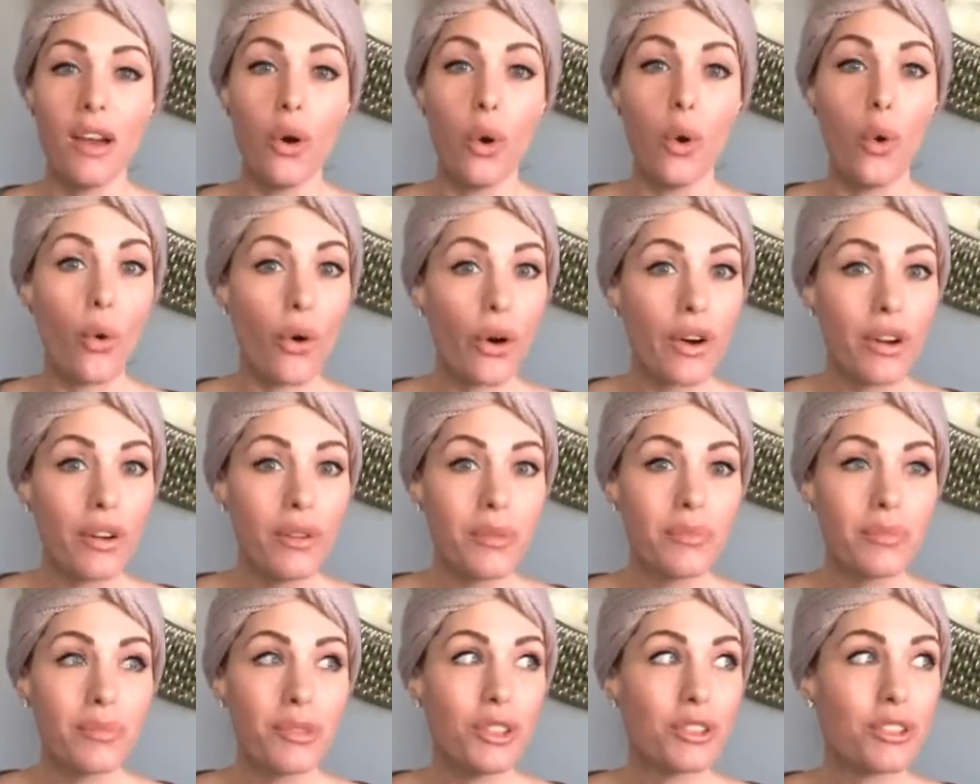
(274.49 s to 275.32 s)

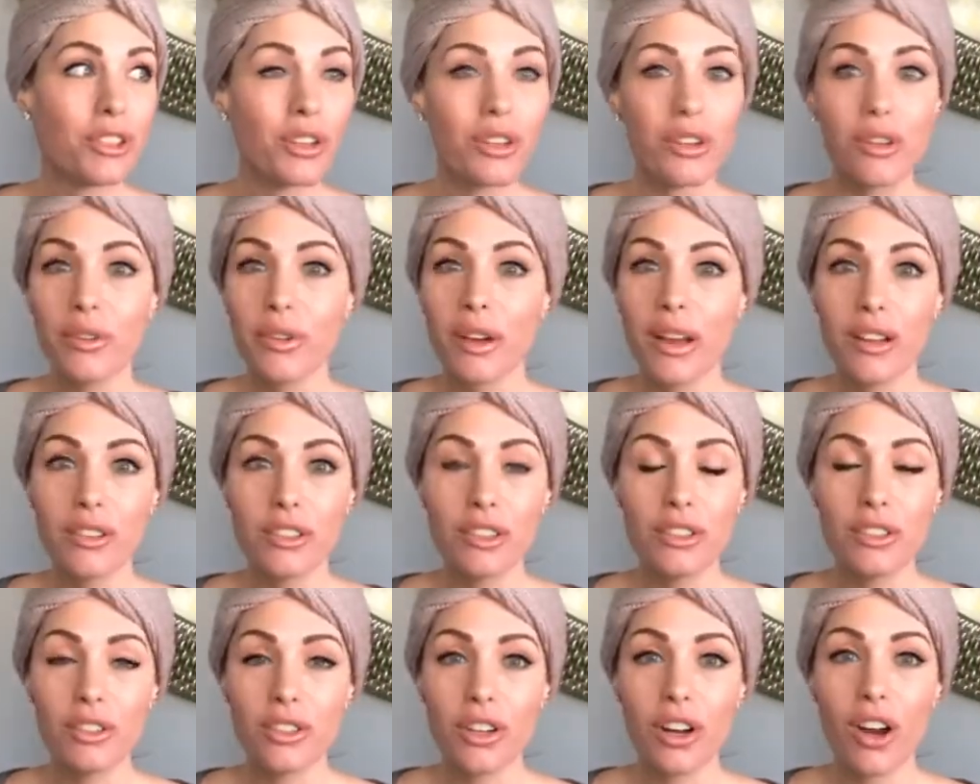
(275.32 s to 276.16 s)
Or you turn around
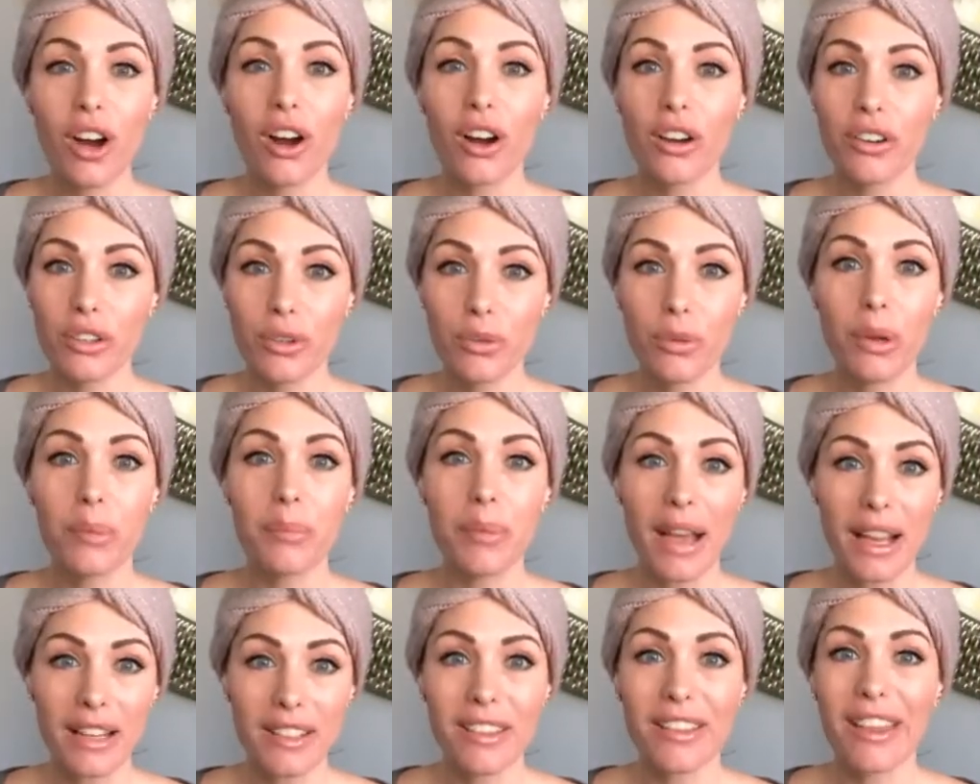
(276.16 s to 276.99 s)
in your car and you run
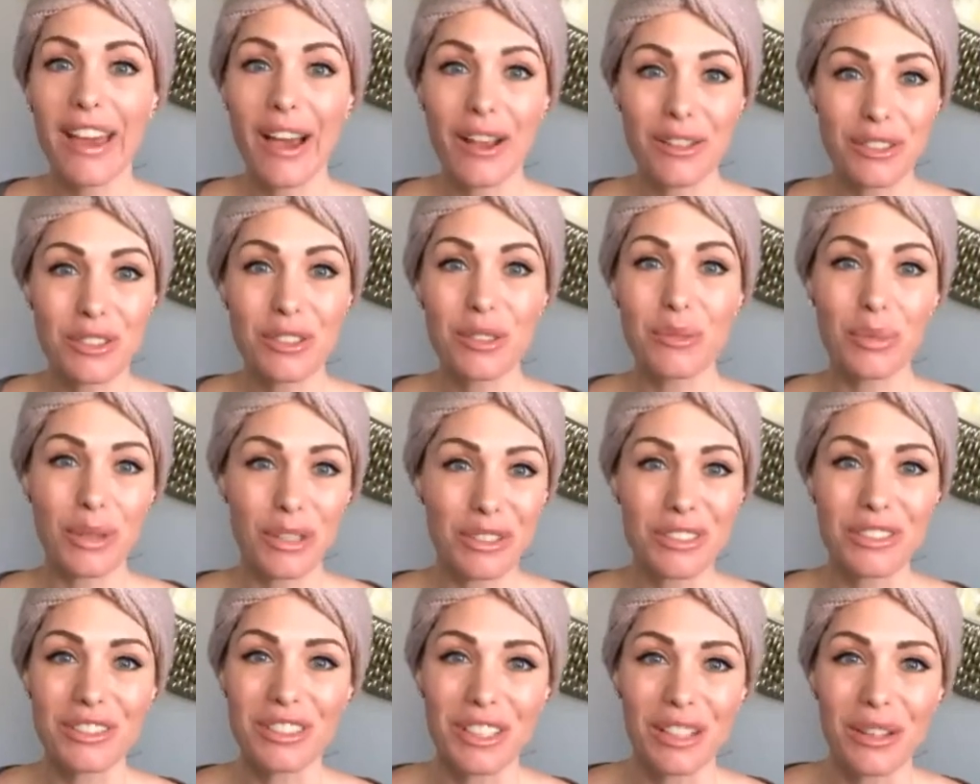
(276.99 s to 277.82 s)
back to the house and you
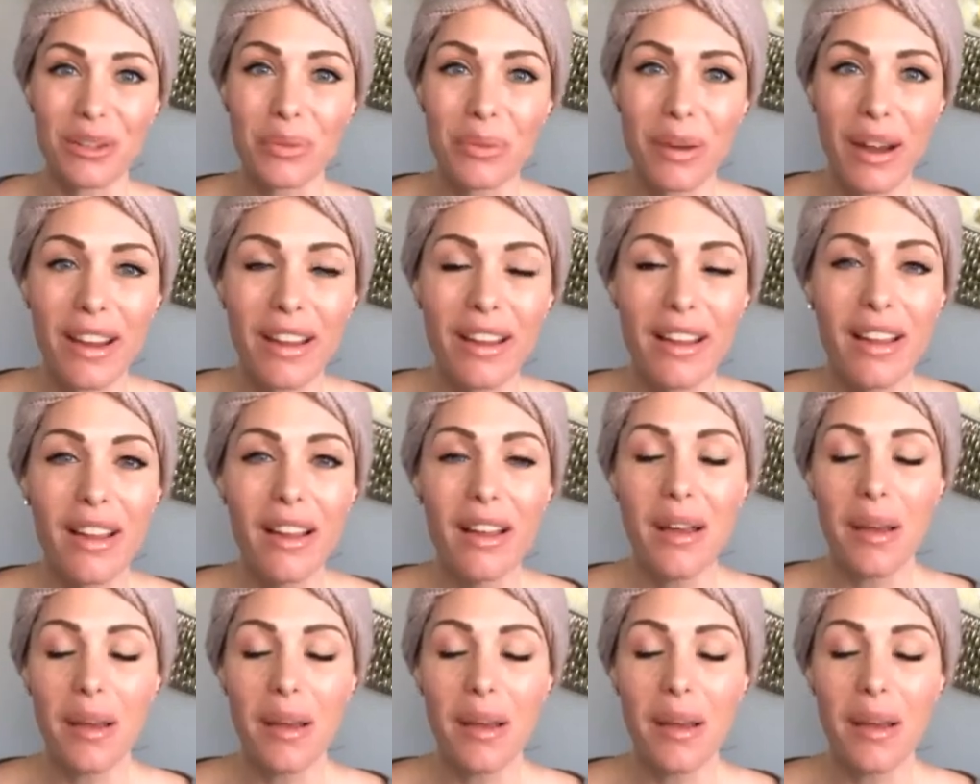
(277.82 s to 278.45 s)
brush your teeth, right?